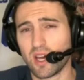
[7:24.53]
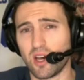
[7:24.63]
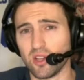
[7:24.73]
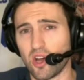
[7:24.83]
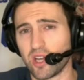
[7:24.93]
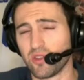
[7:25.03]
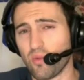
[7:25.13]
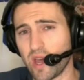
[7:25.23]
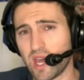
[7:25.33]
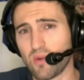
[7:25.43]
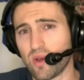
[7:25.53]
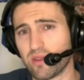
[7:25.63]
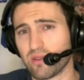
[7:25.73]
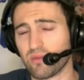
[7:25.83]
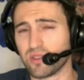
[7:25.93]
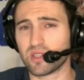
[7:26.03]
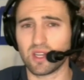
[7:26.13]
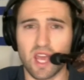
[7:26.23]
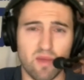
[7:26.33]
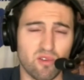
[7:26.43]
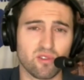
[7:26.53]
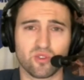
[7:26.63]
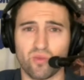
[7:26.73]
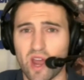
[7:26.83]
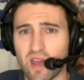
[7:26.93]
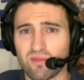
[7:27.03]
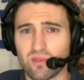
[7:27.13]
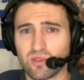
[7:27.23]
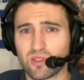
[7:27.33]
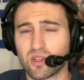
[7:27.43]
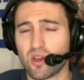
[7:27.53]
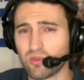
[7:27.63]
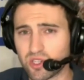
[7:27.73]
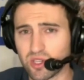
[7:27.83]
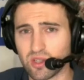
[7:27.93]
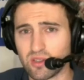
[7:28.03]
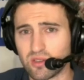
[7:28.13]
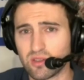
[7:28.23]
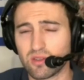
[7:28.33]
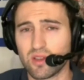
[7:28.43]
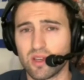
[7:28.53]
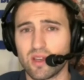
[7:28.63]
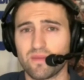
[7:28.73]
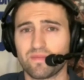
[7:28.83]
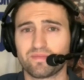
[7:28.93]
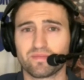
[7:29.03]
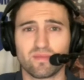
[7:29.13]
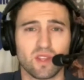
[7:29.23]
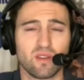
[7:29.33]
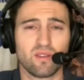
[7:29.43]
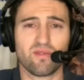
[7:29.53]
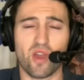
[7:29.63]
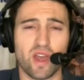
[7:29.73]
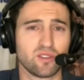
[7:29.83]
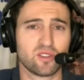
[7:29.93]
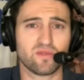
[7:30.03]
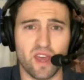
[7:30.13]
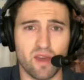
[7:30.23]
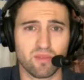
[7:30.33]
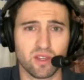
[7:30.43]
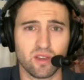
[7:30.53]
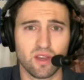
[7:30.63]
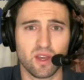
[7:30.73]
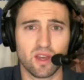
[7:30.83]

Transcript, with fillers: along the way, whether it was neighbors, rivals, coaches, friends, family,